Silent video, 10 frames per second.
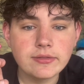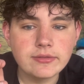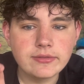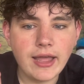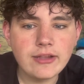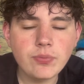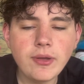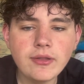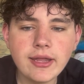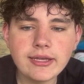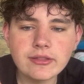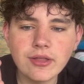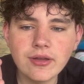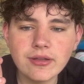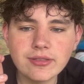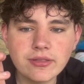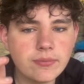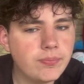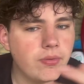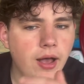that's when, like,
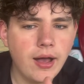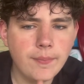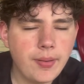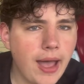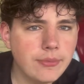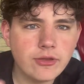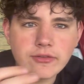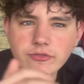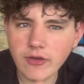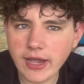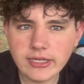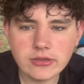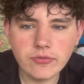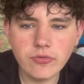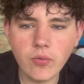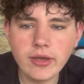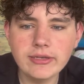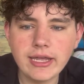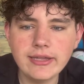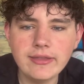Bob's, like, fighting the
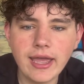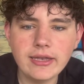Void, and then